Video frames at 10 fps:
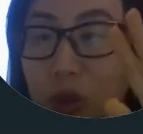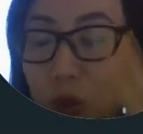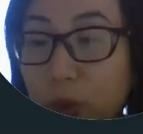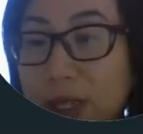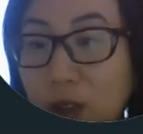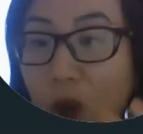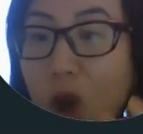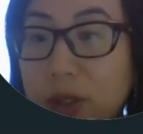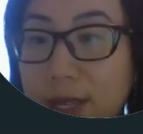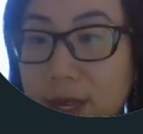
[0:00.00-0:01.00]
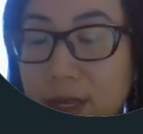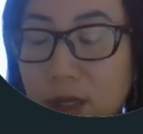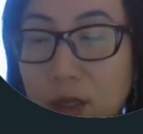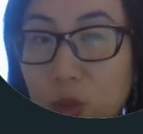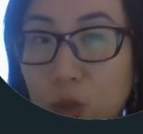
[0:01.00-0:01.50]
doing all
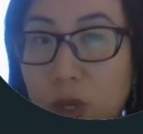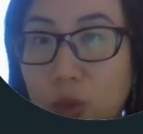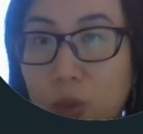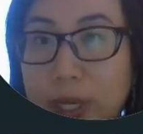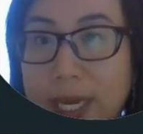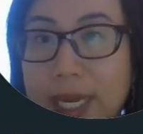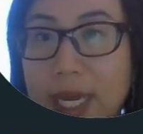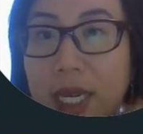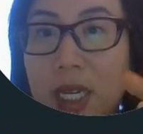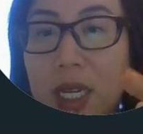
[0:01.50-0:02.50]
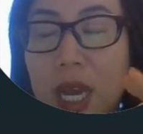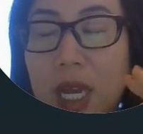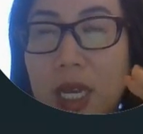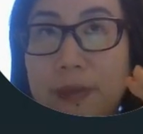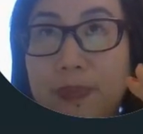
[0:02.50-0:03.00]
this, what we
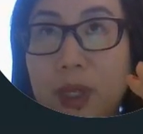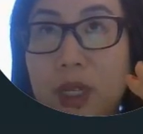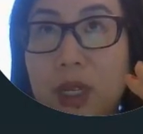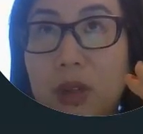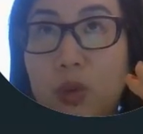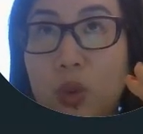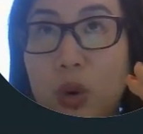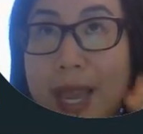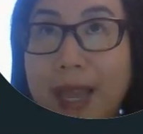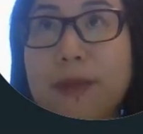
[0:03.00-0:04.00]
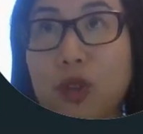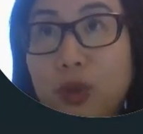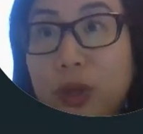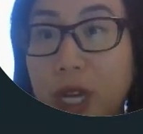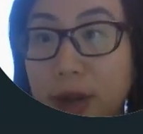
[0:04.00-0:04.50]
were able
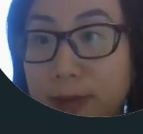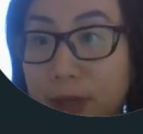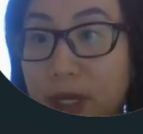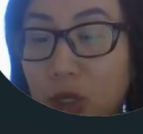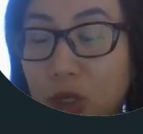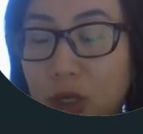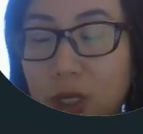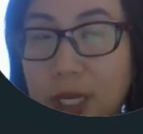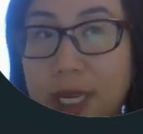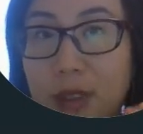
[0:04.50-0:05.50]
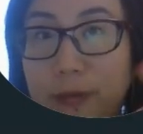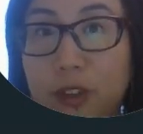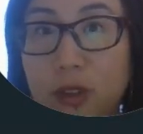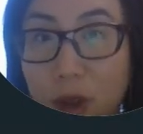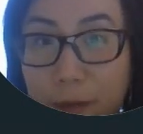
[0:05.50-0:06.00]
to accomplish is,
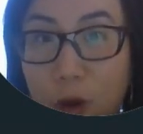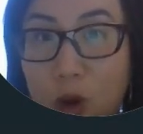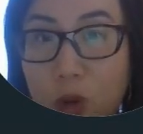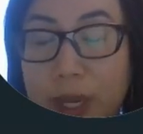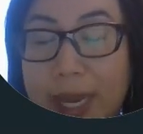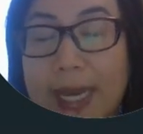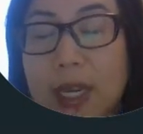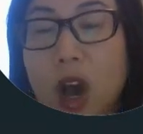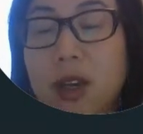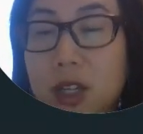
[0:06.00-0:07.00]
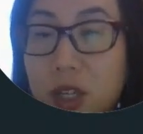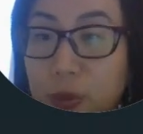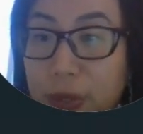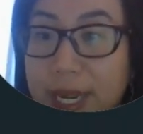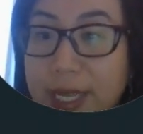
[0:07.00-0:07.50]
first of all, we got
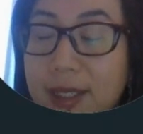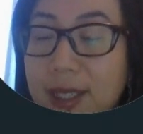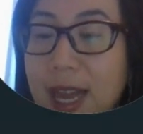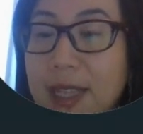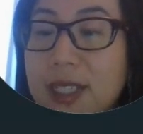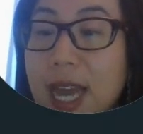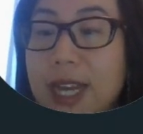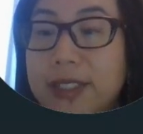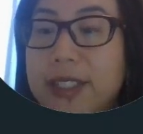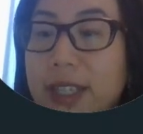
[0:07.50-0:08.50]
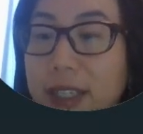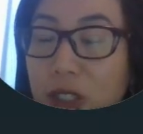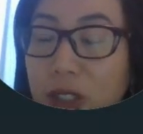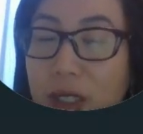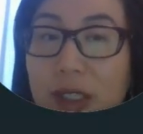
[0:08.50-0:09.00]
Henry that tax
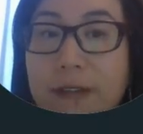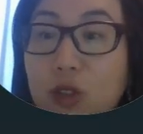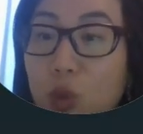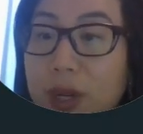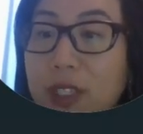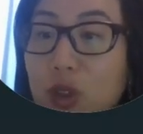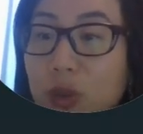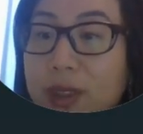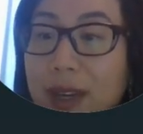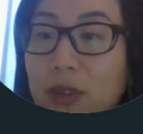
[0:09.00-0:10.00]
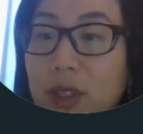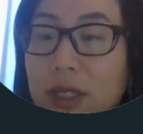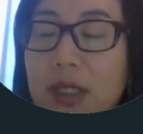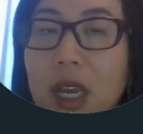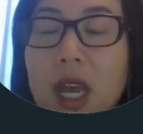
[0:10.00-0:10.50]
deduction of
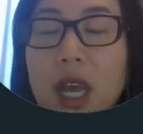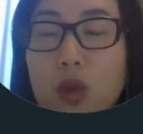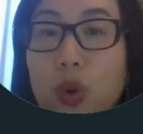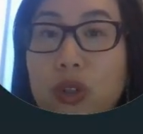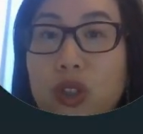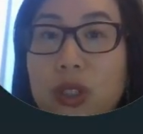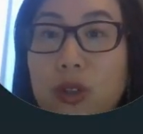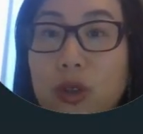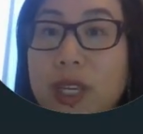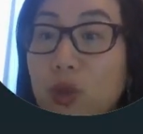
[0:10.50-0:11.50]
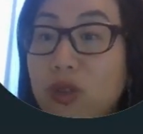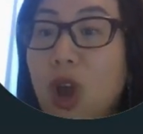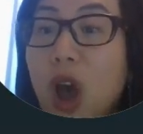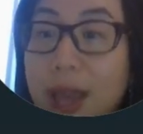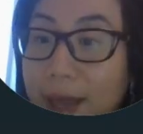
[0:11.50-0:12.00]
$22,000, which he was
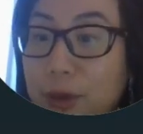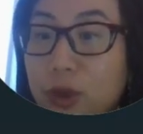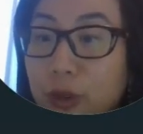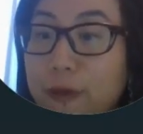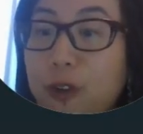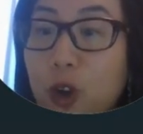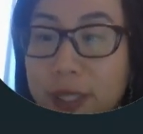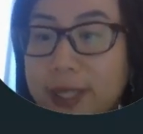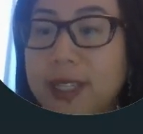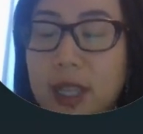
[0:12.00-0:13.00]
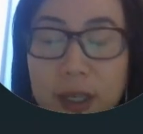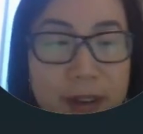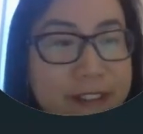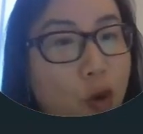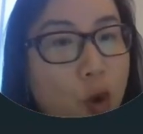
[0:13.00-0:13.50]
not able to fully deduct
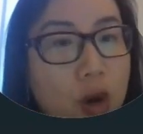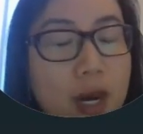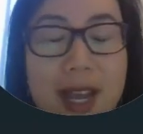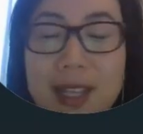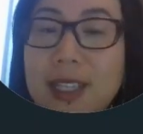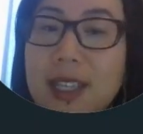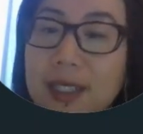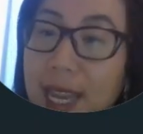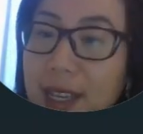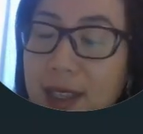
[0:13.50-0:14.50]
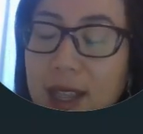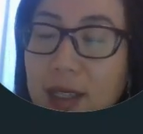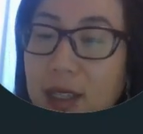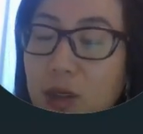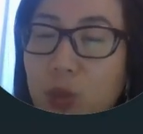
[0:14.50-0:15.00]
before. Then the second
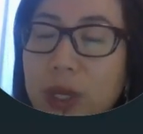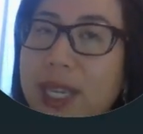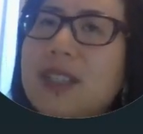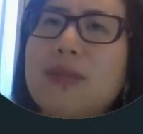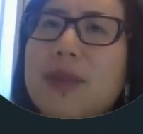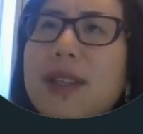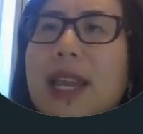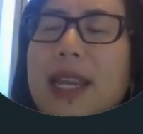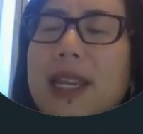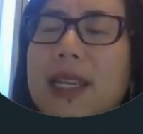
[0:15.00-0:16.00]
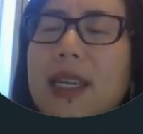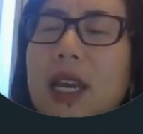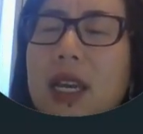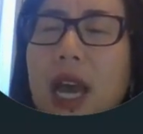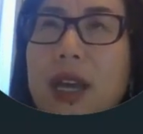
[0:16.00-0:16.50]
thing is we eliminated
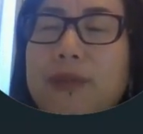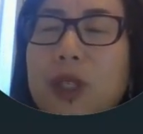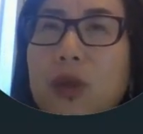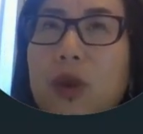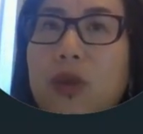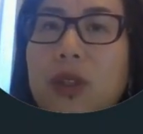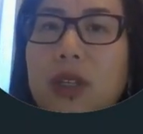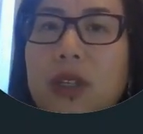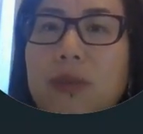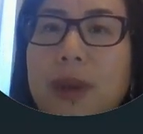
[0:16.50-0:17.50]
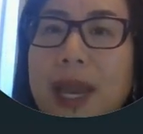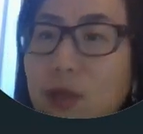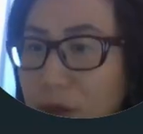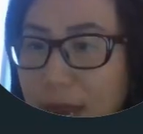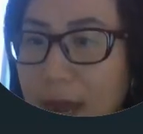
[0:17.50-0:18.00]
the
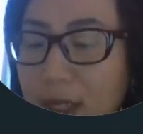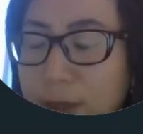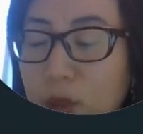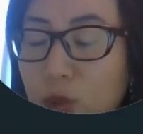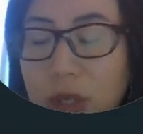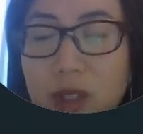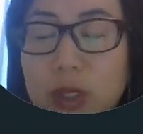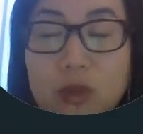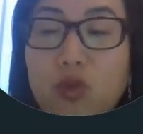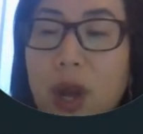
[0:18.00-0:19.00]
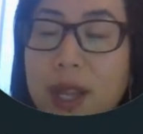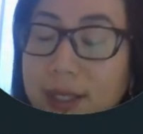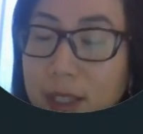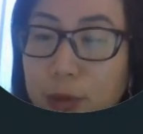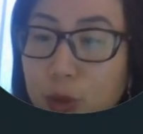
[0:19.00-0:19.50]
payroll tax, because we didn't really run
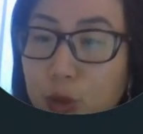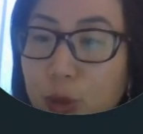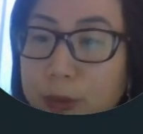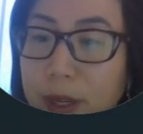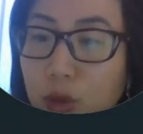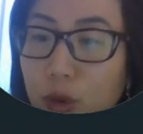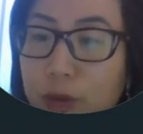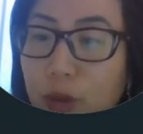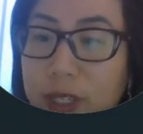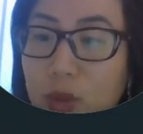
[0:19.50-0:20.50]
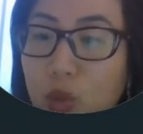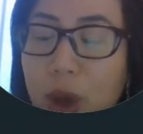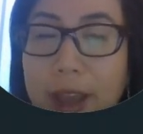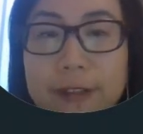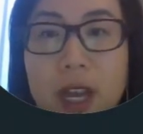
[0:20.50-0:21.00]
the W-2 payroll for his
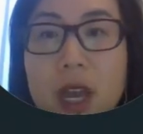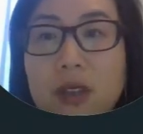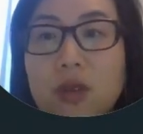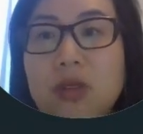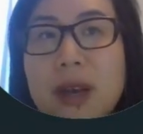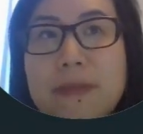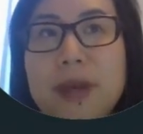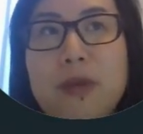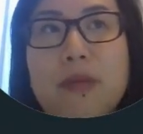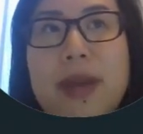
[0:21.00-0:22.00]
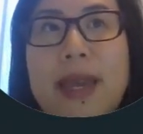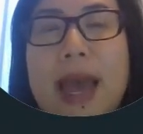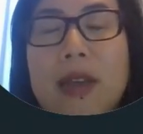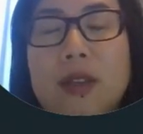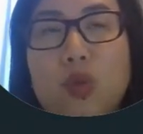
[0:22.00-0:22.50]
wife. So some people may
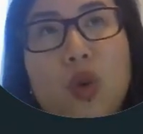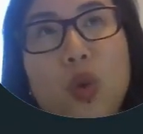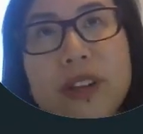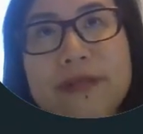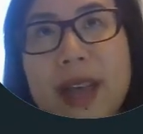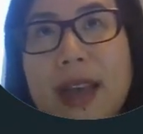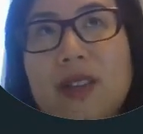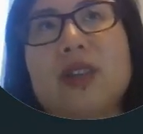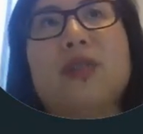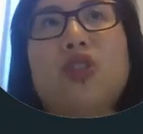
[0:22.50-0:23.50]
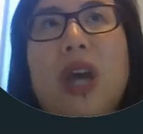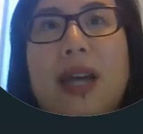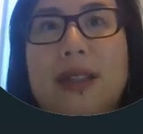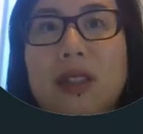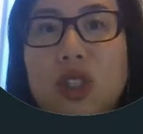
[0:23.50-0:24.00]
ask, well, what if the IRS
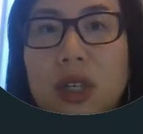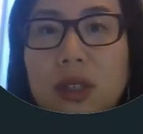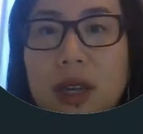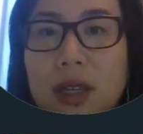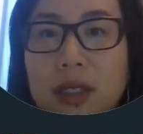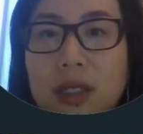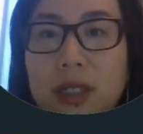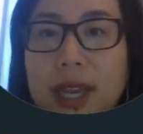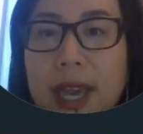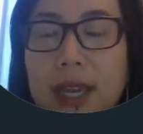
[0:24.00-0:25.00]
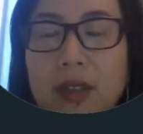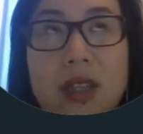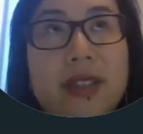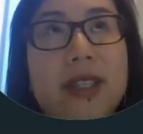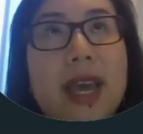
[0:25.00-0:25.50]
challenge us on this case
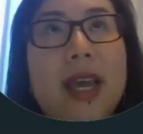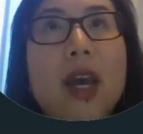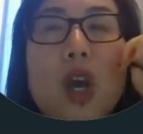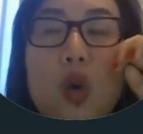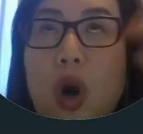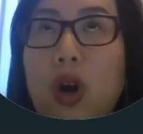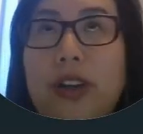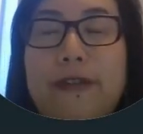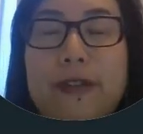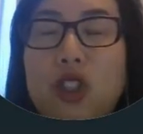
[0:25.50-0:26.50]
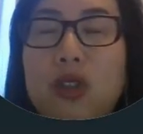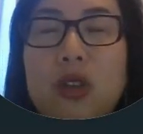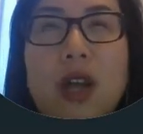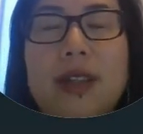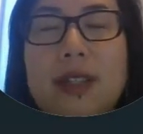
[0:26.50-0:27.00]
and say, well, if she's
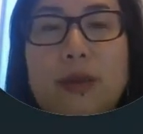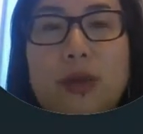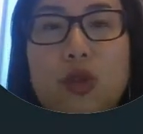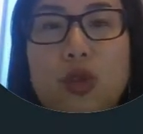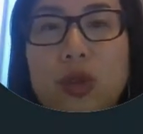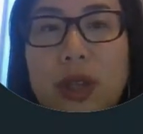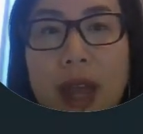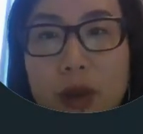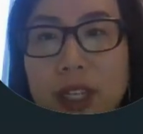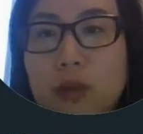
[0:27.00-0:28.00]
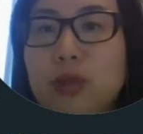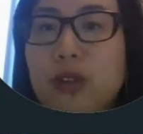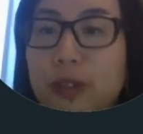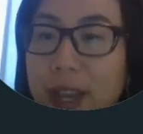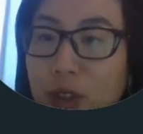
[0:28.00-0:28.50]
not on a W-2, then how can you
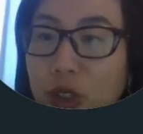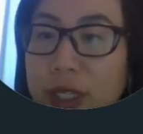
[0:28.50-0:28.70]
prove that she